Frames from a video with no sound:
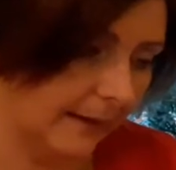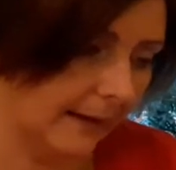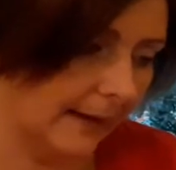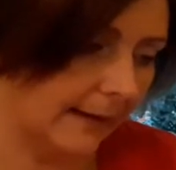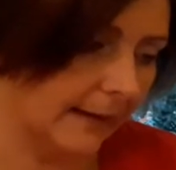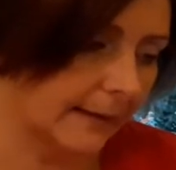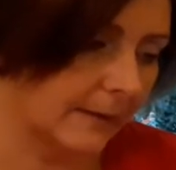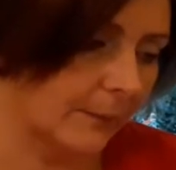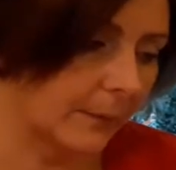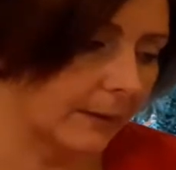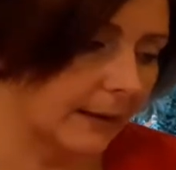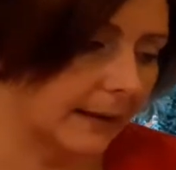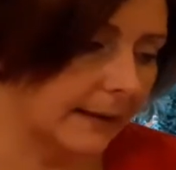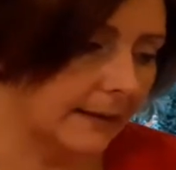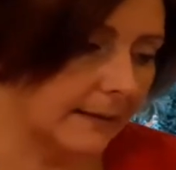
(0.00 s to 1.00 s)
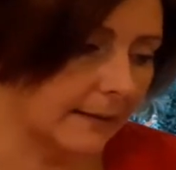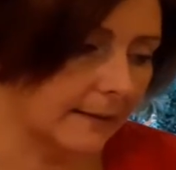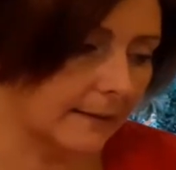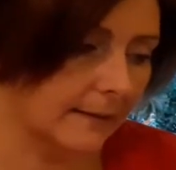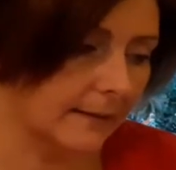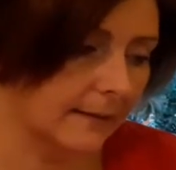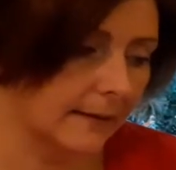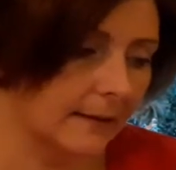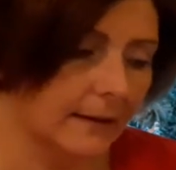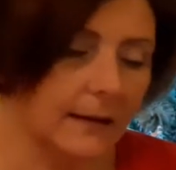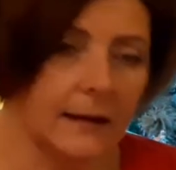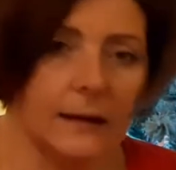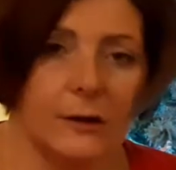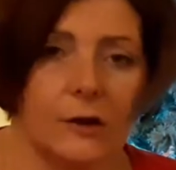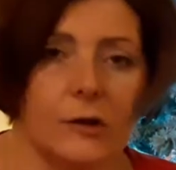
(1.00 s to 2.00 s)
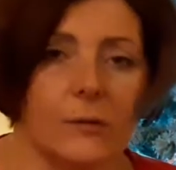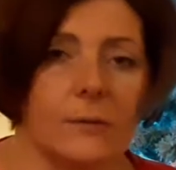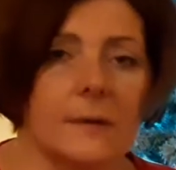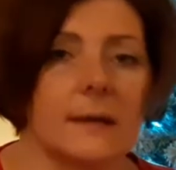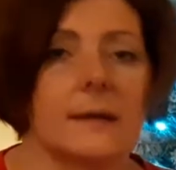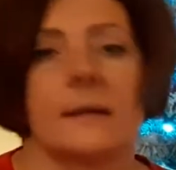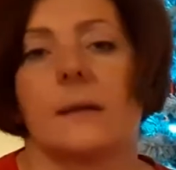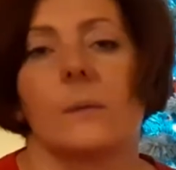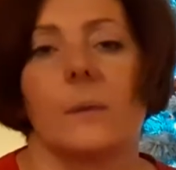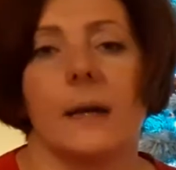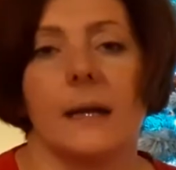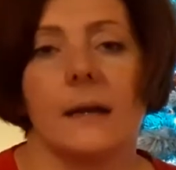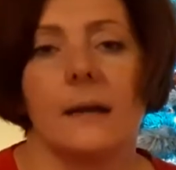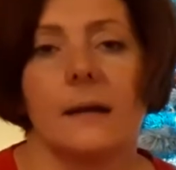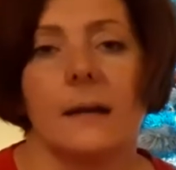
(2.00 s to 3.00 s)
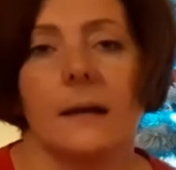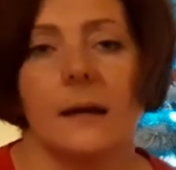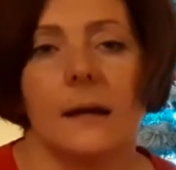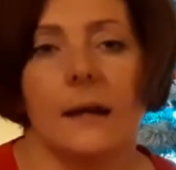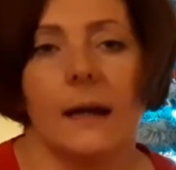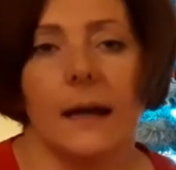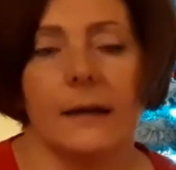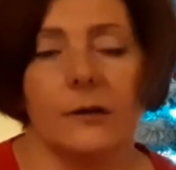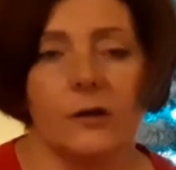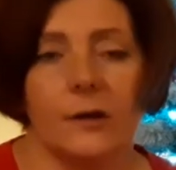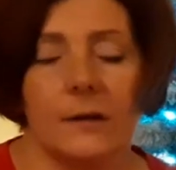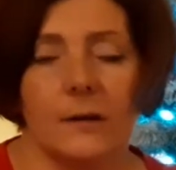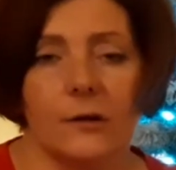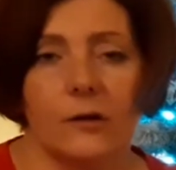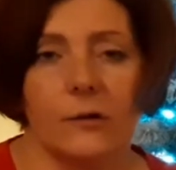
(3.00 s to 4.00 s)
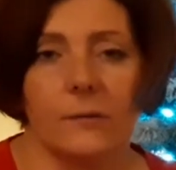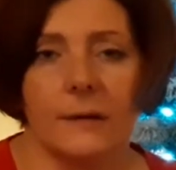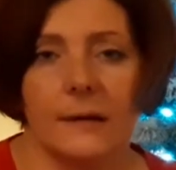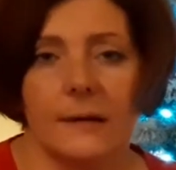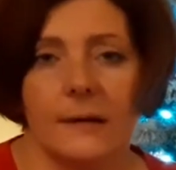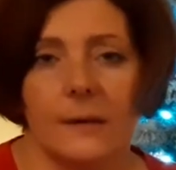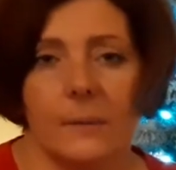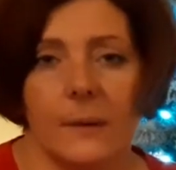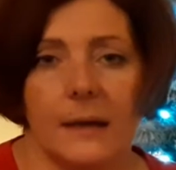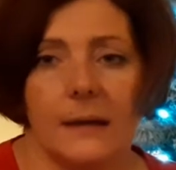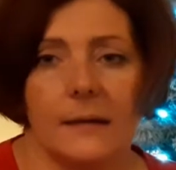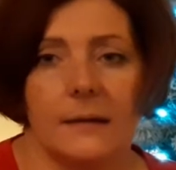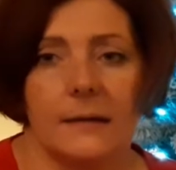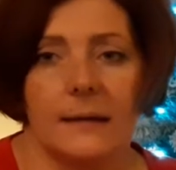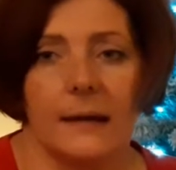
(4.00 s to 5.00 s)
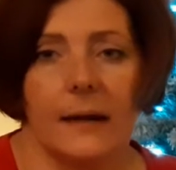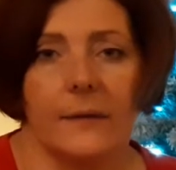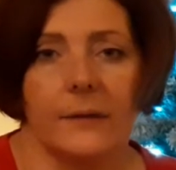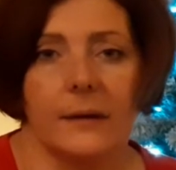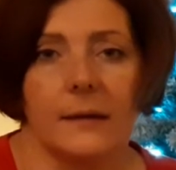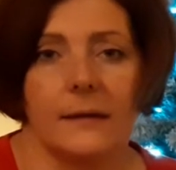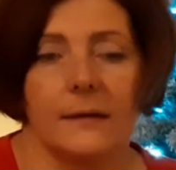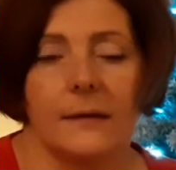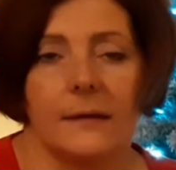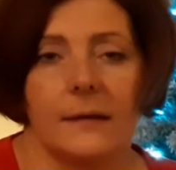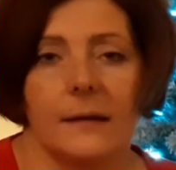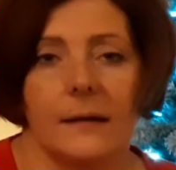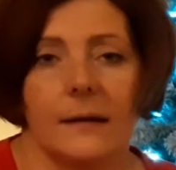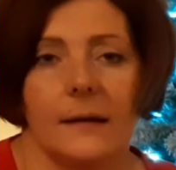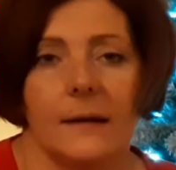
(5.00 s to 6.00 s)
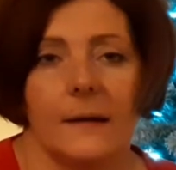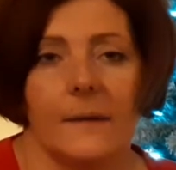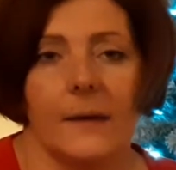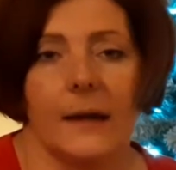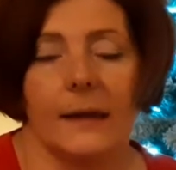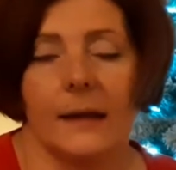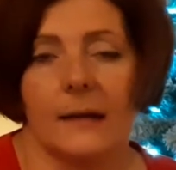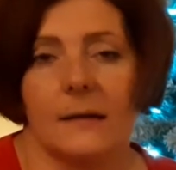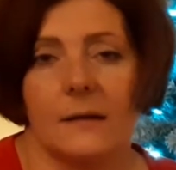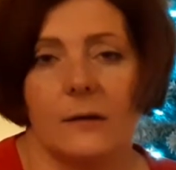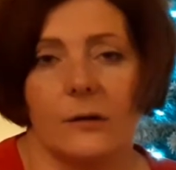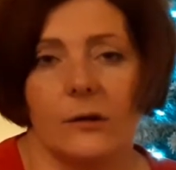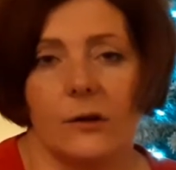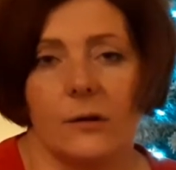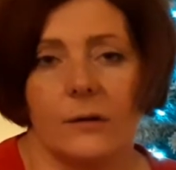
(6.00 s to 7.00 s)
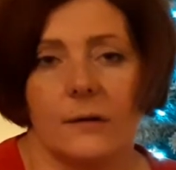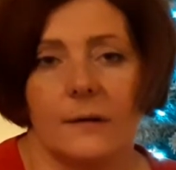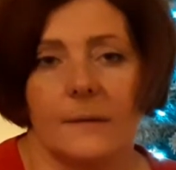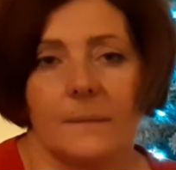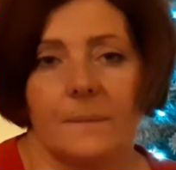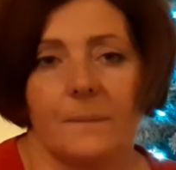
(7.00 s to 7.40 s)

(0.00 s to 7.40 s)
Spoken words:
And that's what the light does. It shows us the way, and Jesus shows us the way to heaven, and that's good news.